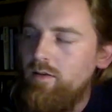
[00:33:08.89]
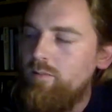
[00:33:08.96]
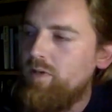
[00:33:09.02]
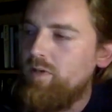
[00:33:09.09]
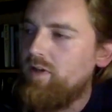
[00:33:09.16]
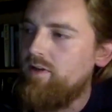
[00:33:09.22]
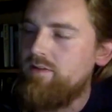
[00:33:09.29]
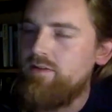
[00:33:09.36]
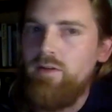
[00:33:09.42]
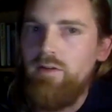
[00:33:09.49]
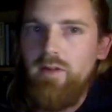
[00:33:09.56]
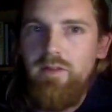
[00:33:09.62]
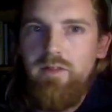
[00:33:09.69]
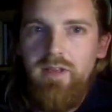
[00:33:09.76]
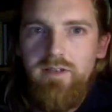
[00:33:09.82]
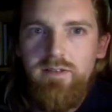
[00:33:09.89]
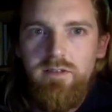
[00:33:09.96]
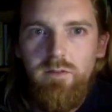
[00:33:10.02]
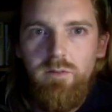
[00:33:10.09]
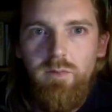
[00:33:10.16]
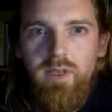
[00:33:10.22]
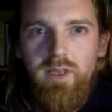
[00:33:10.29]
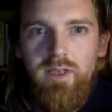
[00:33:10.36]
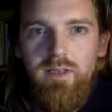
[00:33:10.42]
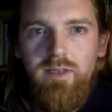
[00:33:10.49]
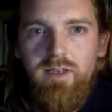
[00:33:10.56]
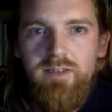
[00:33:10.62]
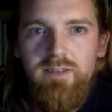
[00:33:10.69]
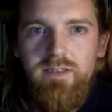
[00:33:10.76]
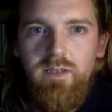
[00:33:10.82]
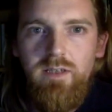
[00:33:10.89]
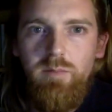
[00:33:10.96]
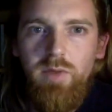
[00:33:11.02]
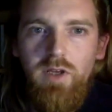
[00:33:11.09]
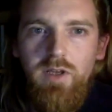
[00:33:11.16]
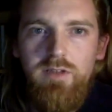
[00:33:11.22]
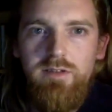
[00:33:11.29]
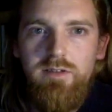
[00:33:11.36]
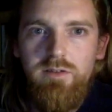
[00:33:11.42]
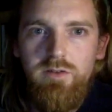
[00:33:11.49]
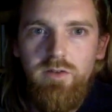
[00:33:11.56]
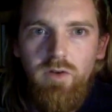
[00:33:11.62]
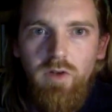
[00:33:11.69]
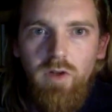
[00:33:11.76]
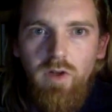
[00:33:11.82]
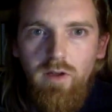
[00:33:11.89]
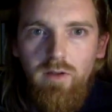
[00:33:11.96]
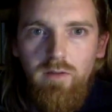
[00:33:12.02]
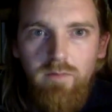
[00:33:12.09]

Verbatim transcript: because you know the things that we consider persons or not